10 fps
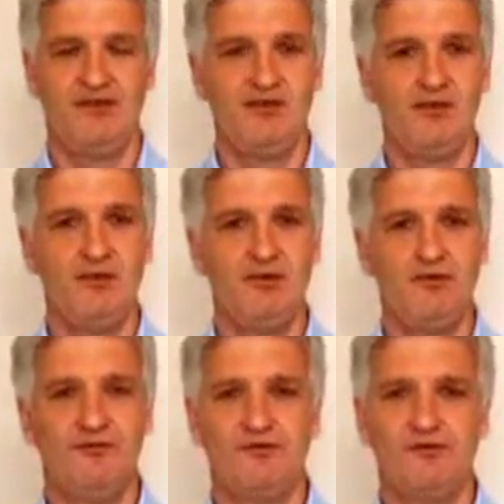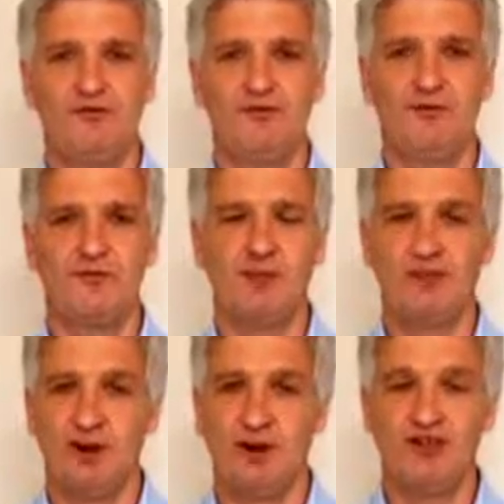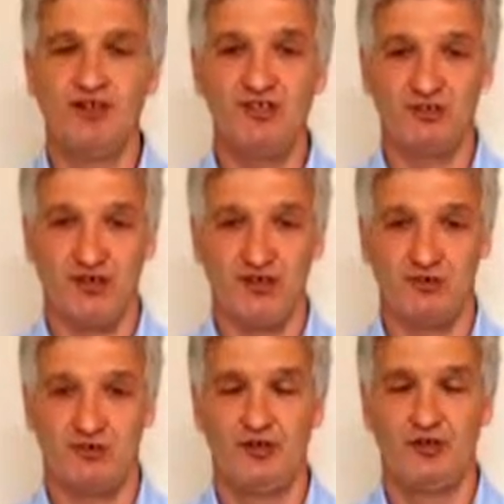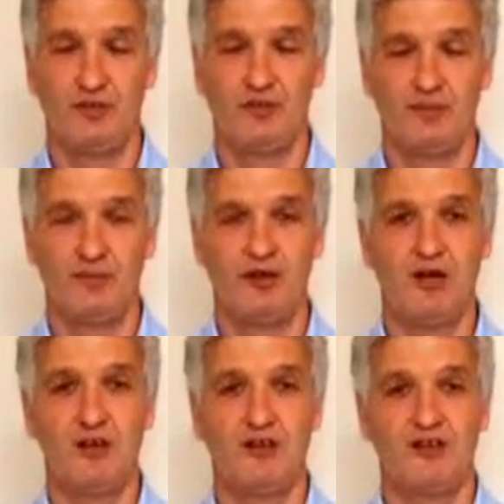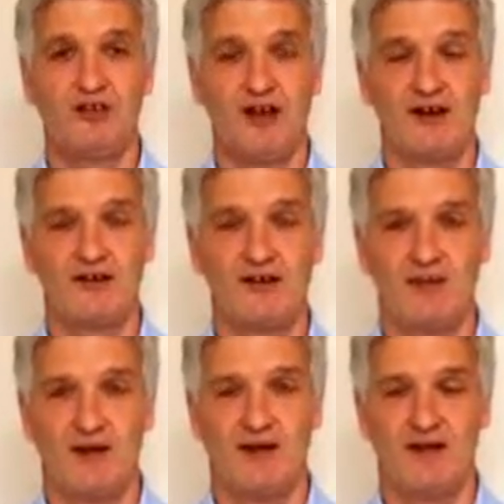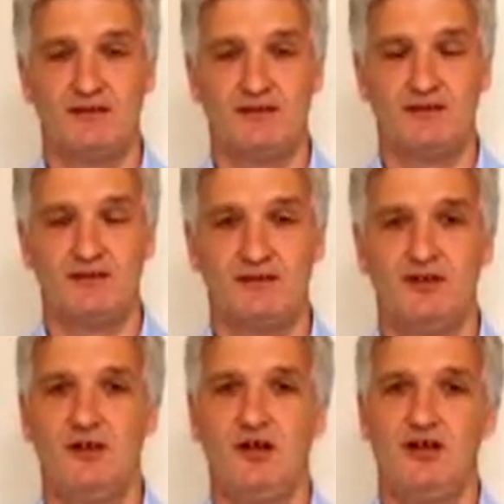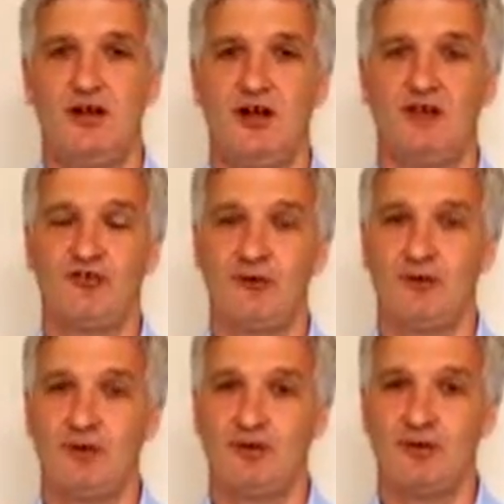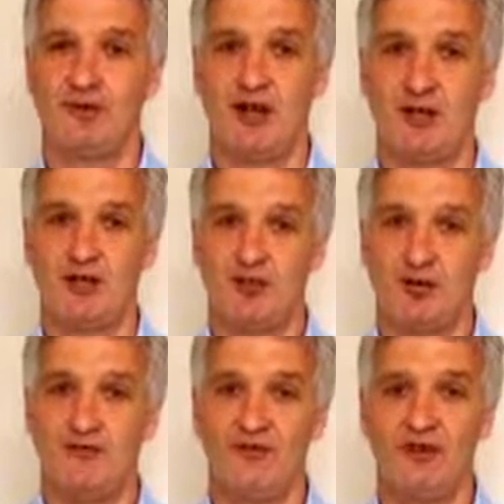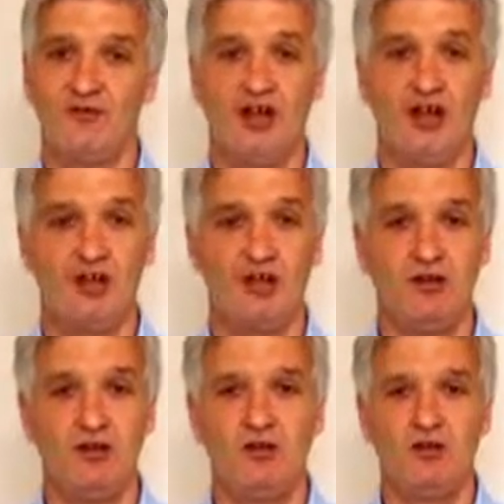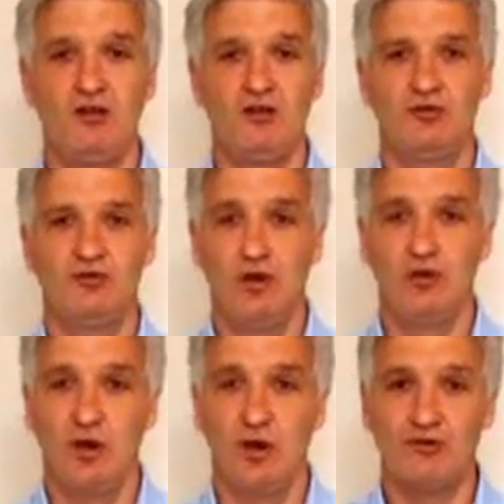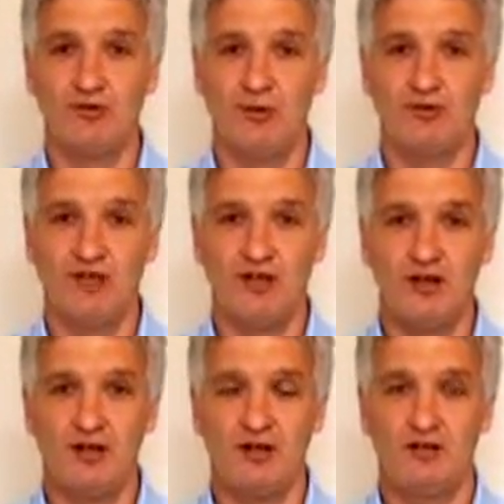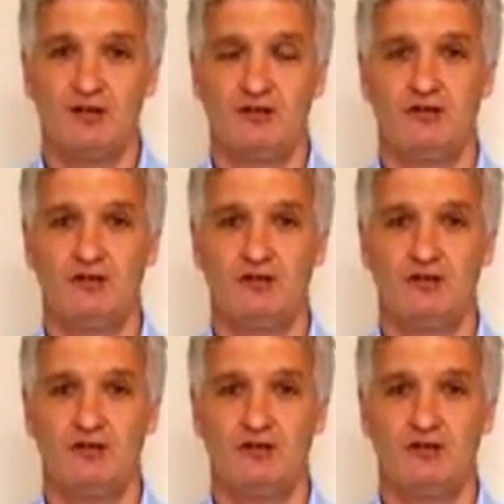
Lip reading: There's a number of proprietary gels you can apply to the area of pain. Some people like ibuprofen gel, cocodamol gel.